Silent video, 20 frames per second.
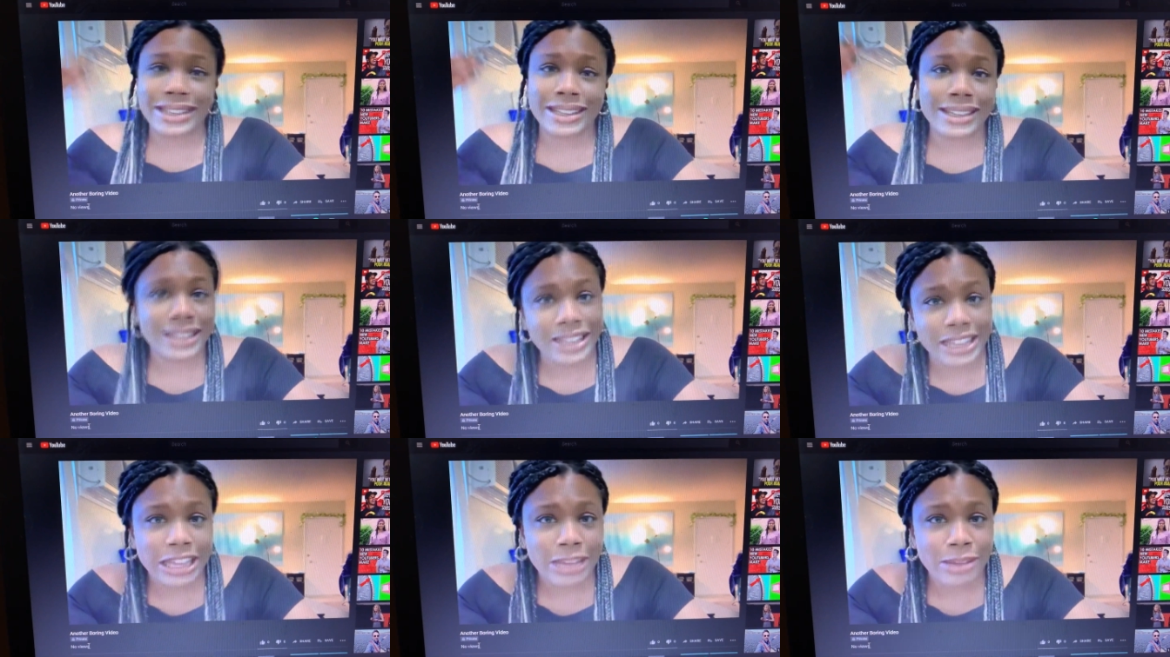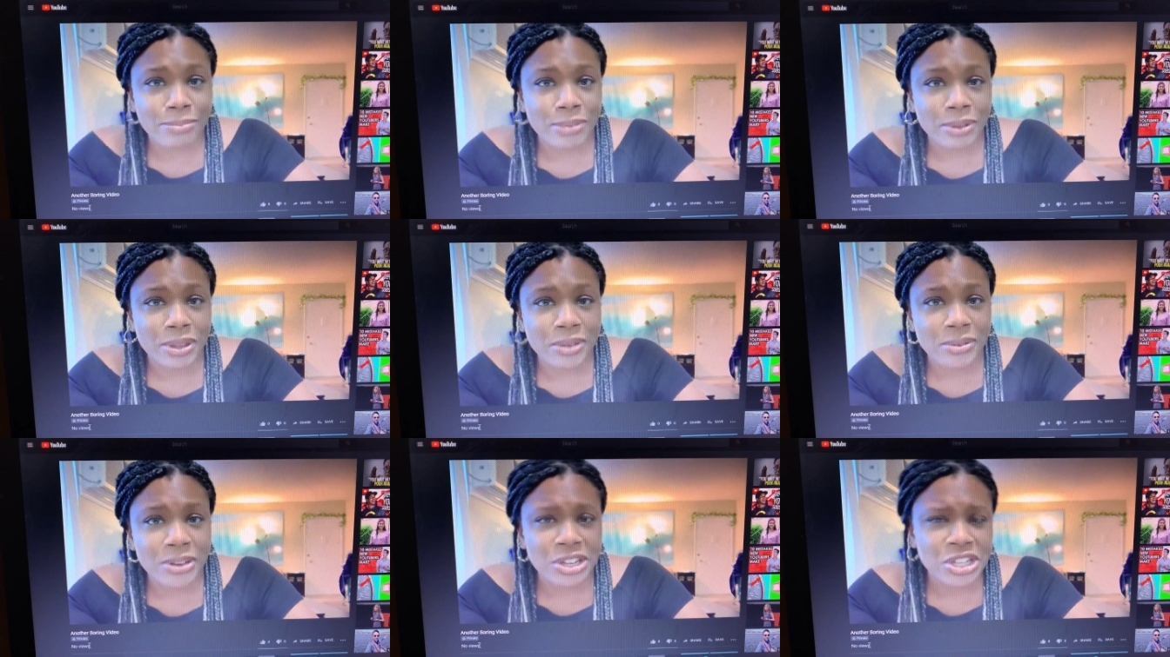
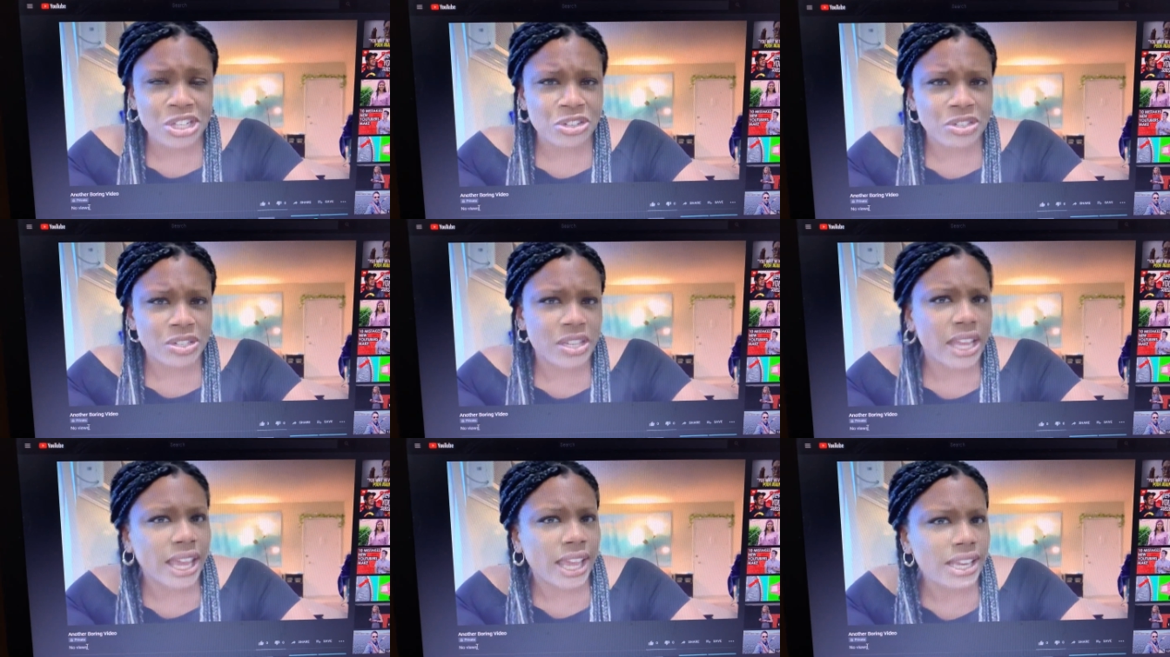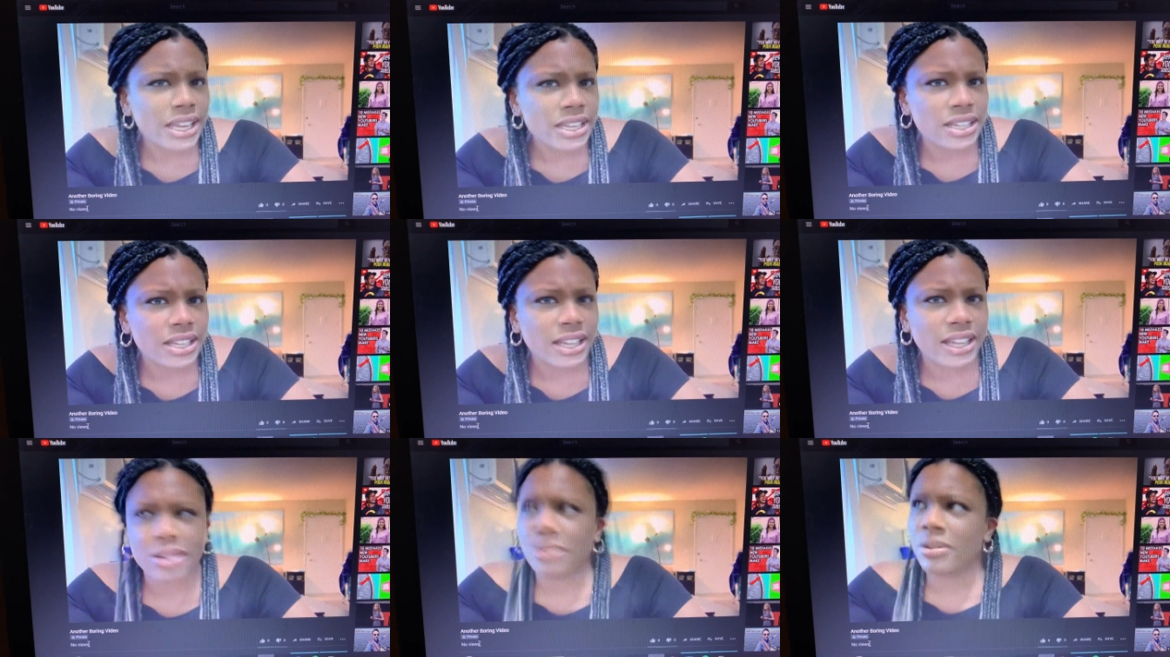keep you entertained?
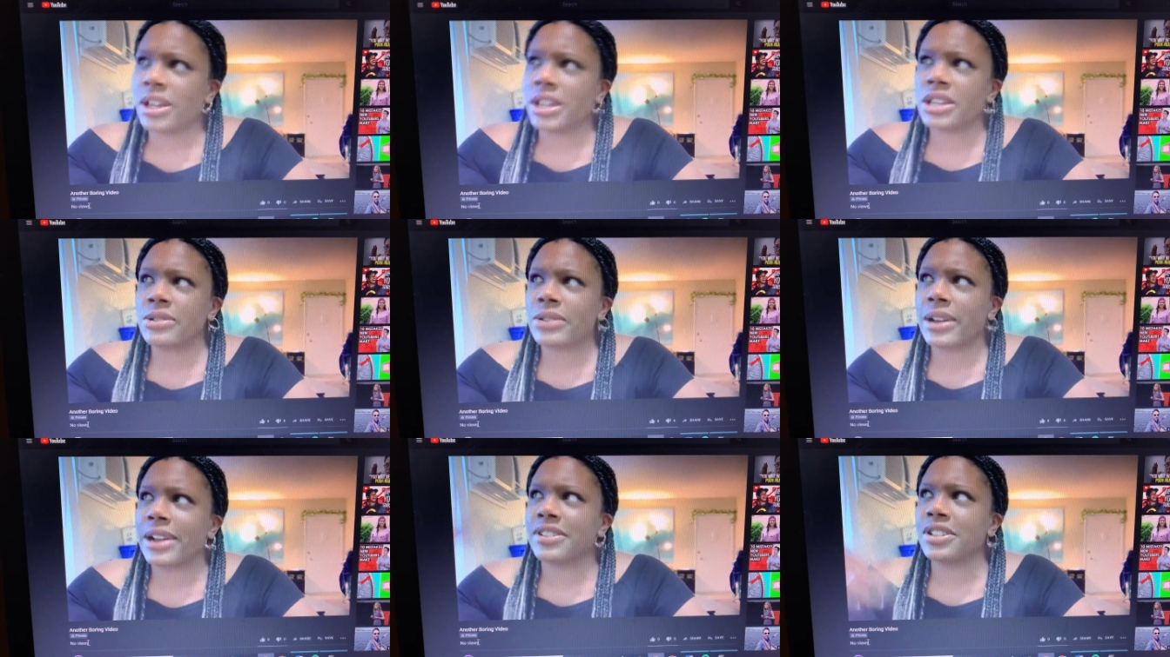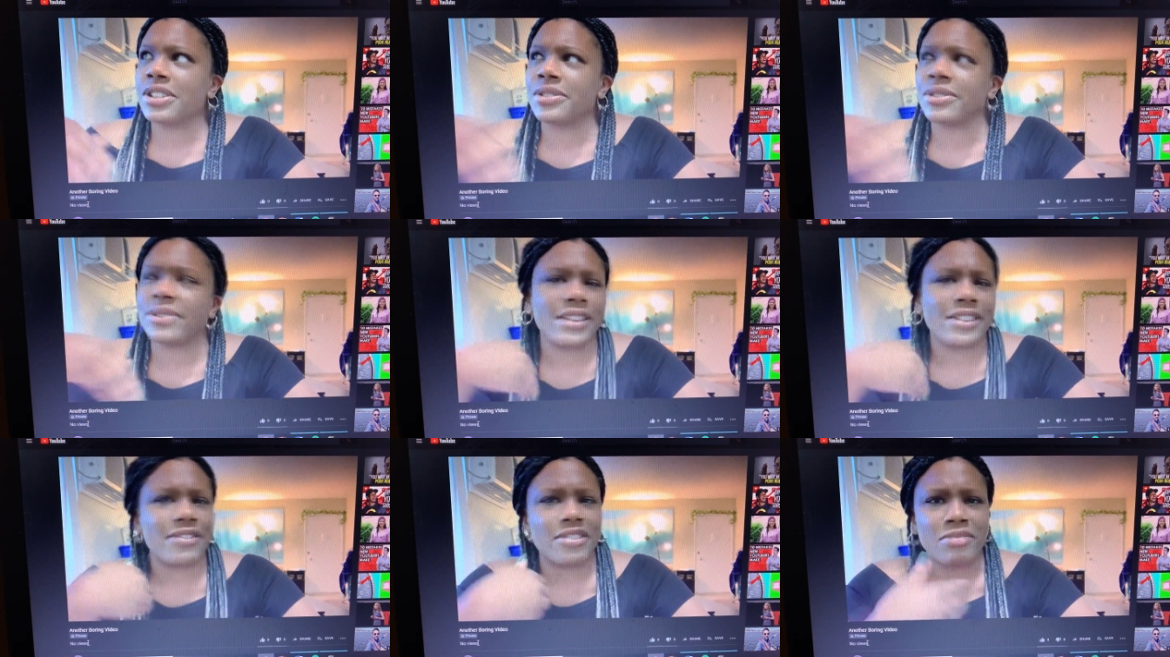Like, what, do I have to do,
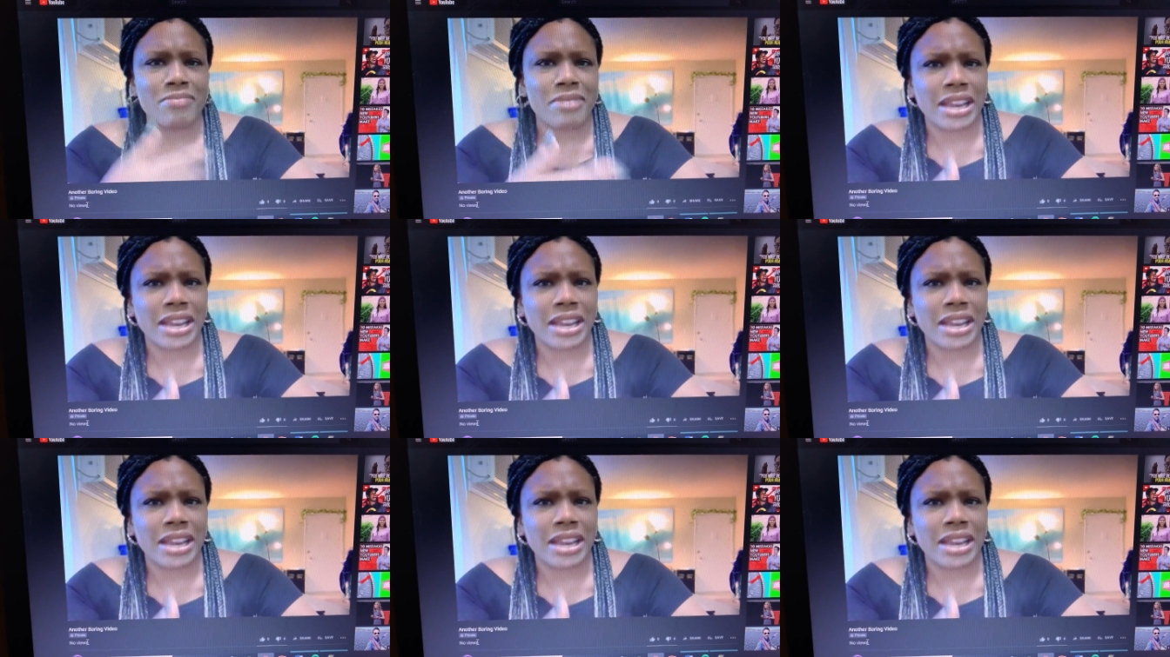give you